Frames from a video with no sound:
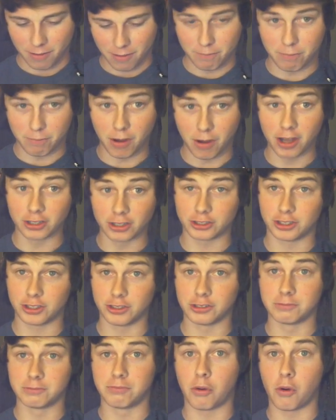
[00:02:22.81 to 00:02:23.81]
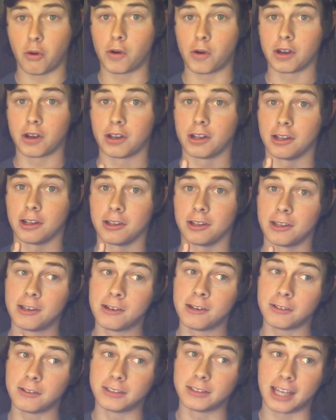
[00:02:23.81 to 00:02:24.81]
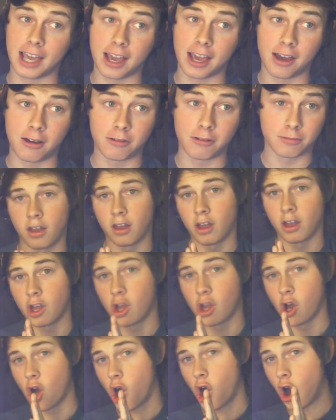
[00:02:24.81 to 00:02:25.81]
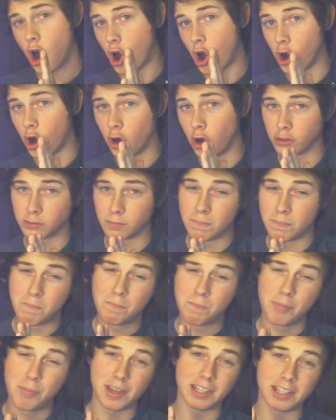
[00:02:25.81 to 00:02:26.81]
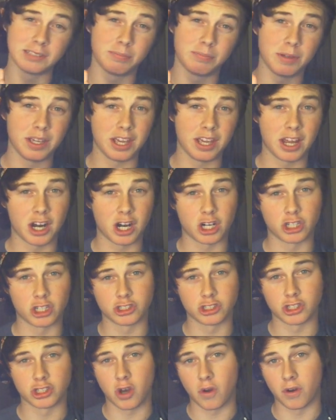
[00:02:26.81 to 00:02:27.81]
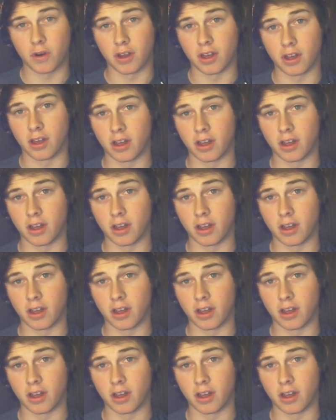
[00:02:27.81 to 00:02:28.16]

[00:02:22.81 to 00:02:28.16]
But she was born in a little town called Bisbee, Arizona.